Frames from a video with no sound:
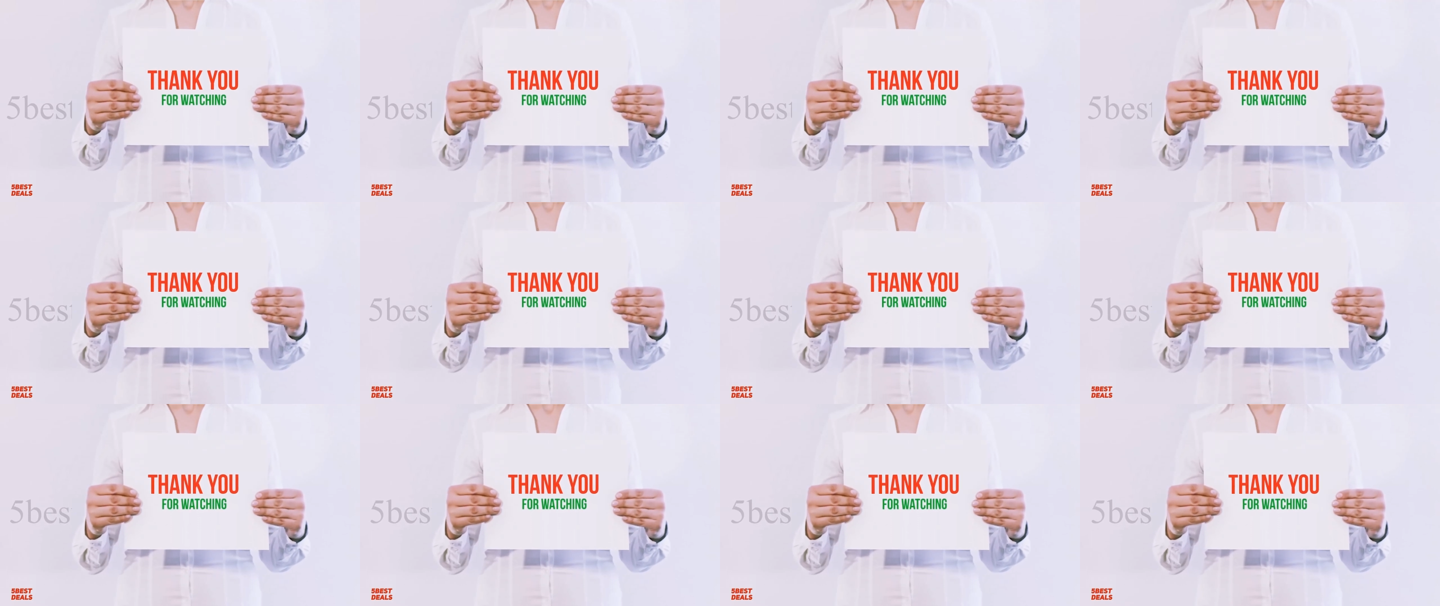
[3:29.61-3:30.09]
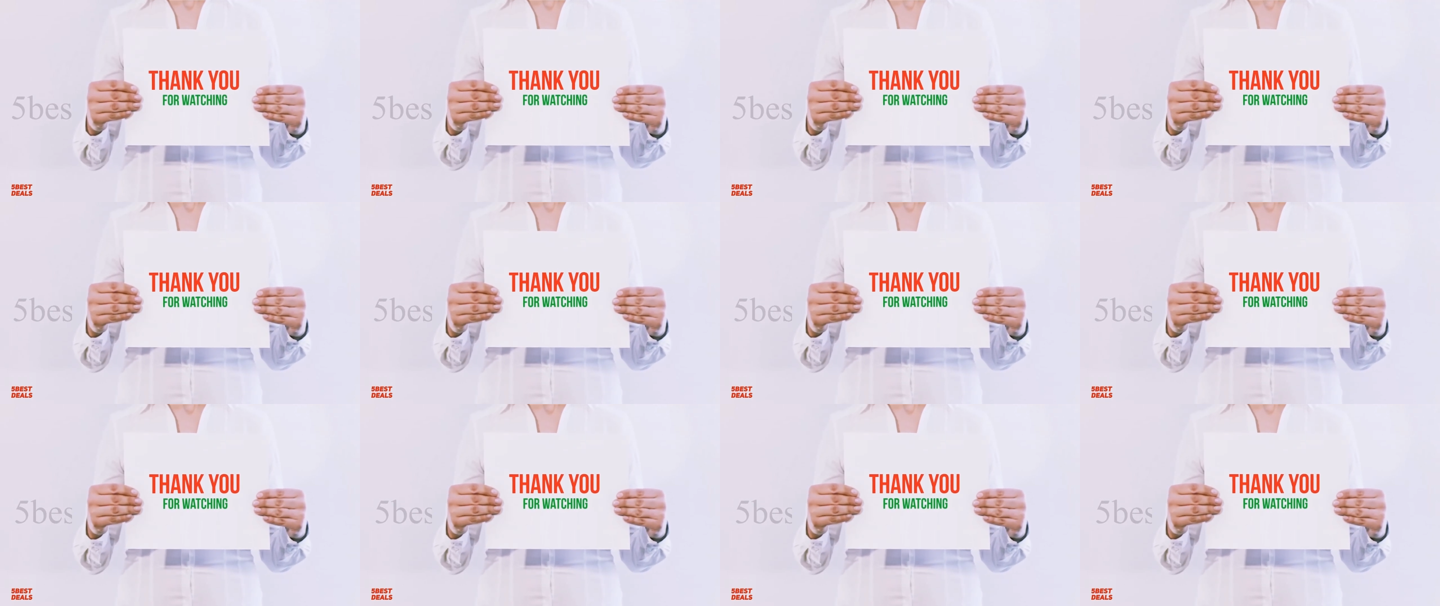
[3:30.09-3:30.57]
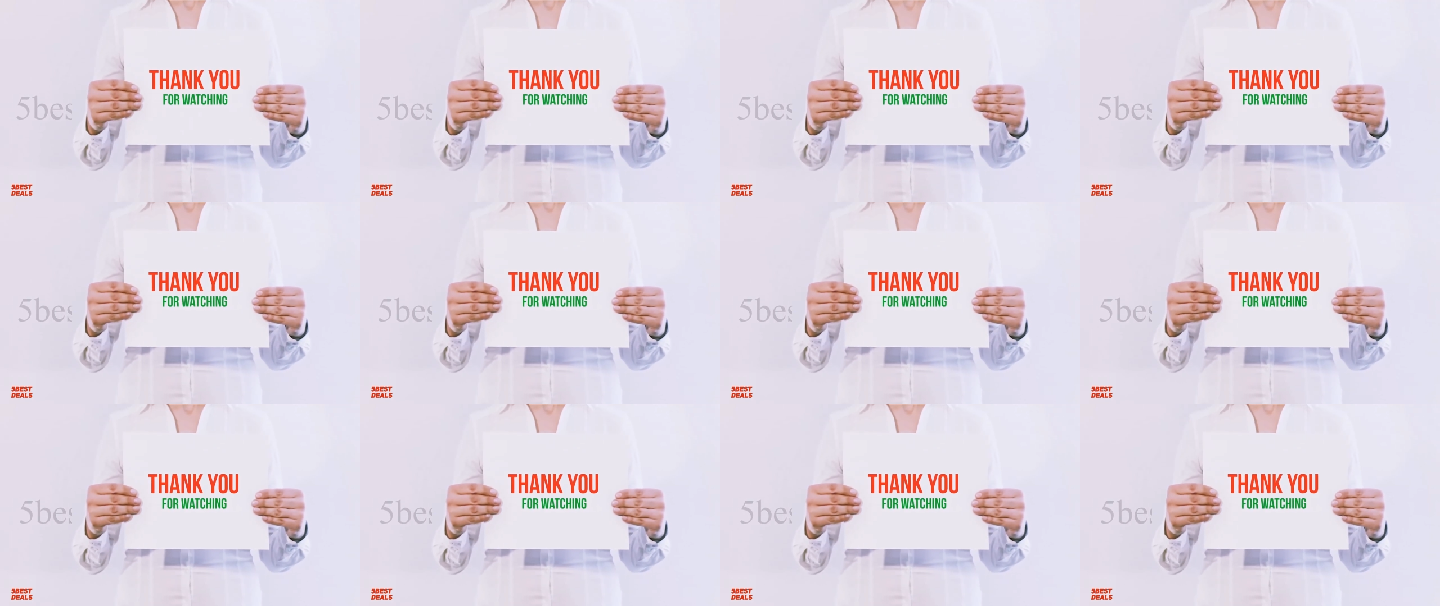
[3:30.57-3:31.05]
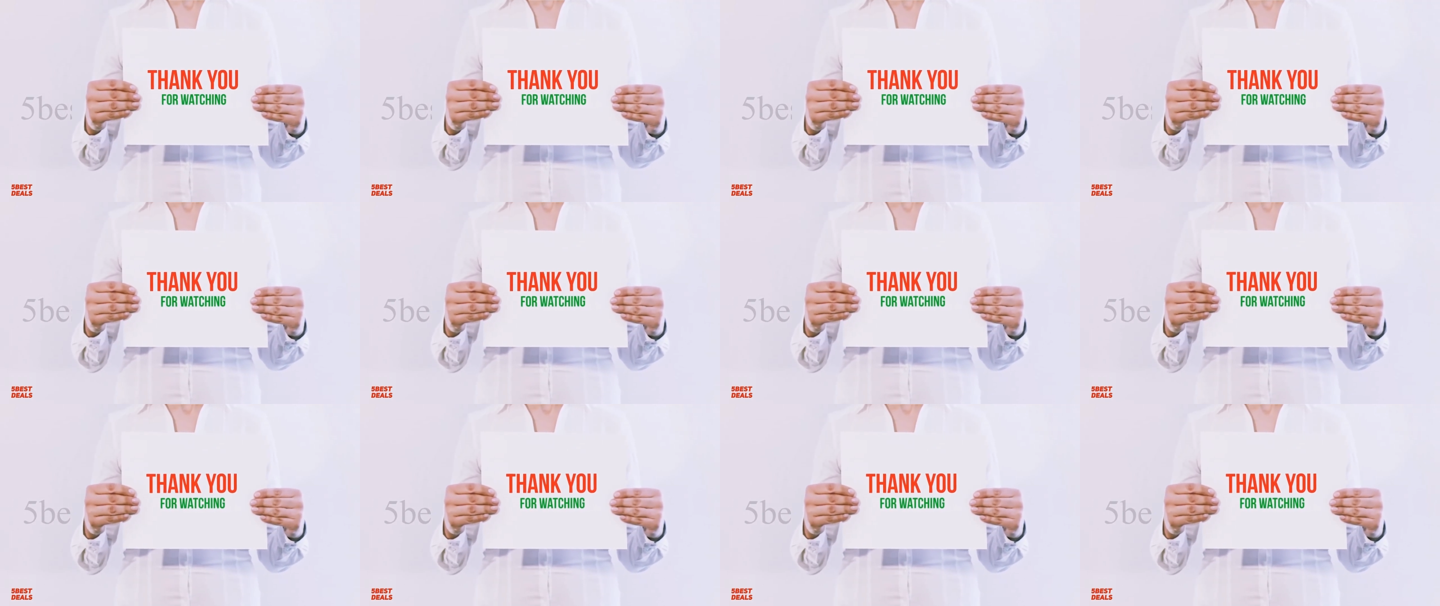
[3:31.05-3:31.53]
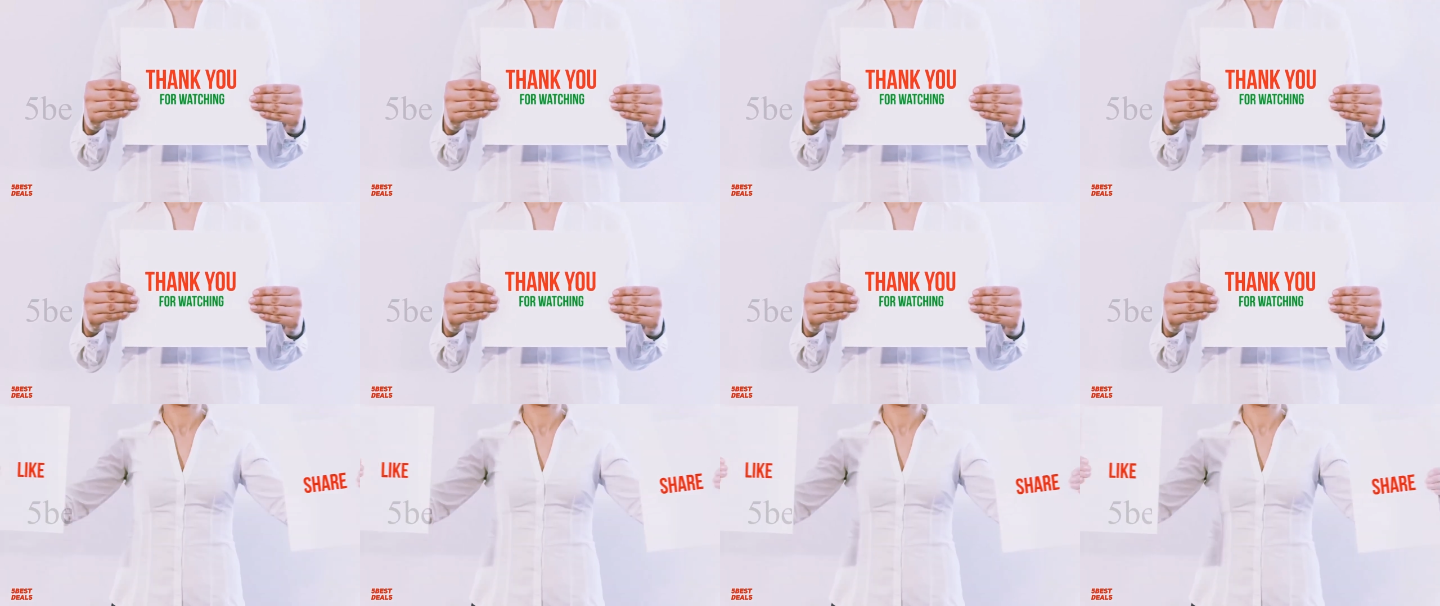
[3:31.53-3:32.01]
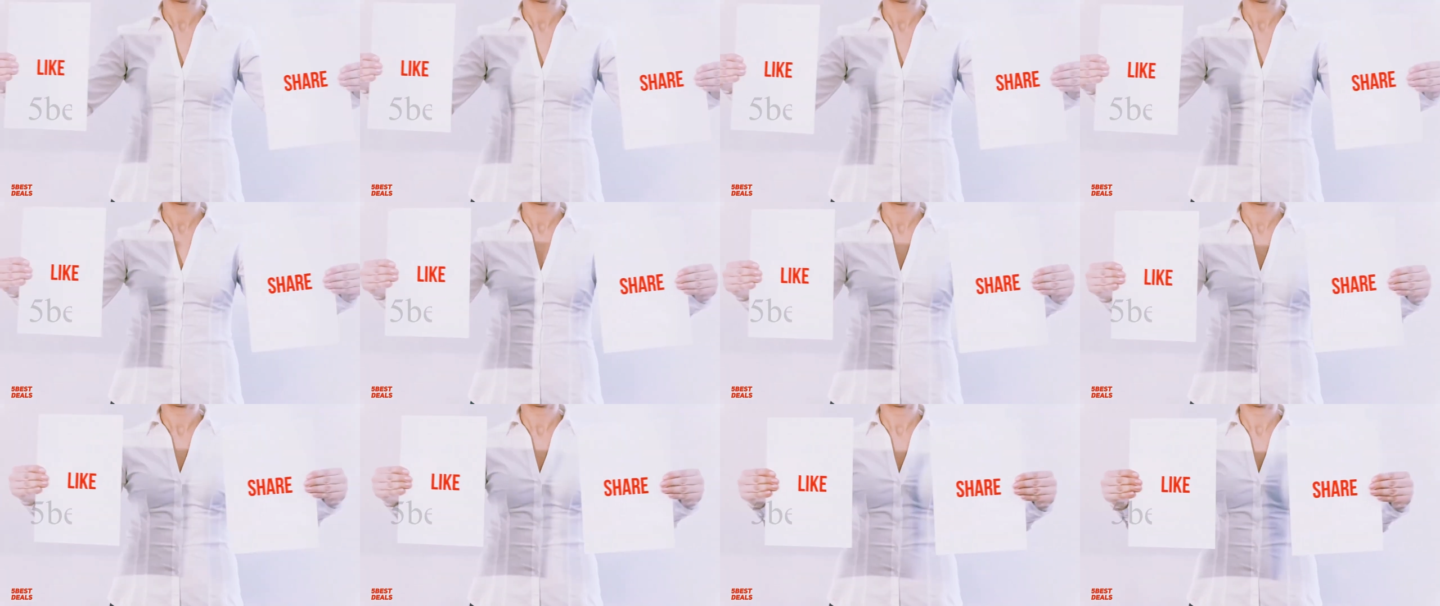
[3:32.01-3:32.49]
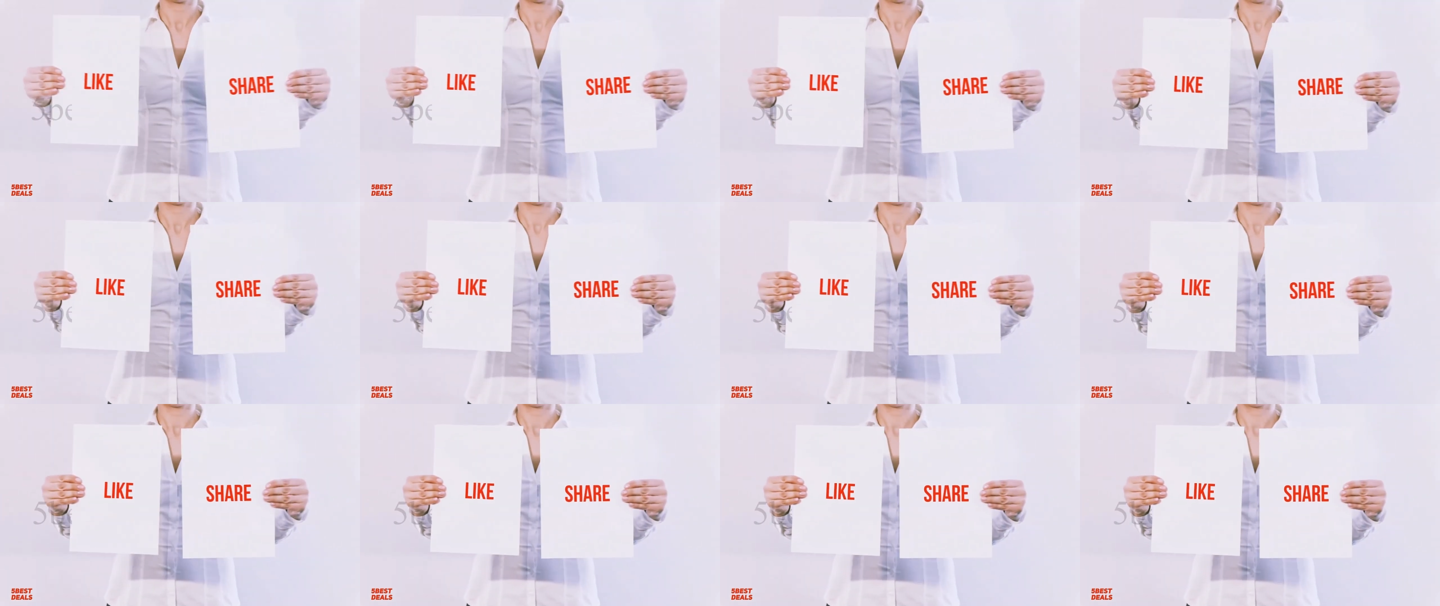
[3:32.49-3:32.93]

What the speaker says: (no speaker visible)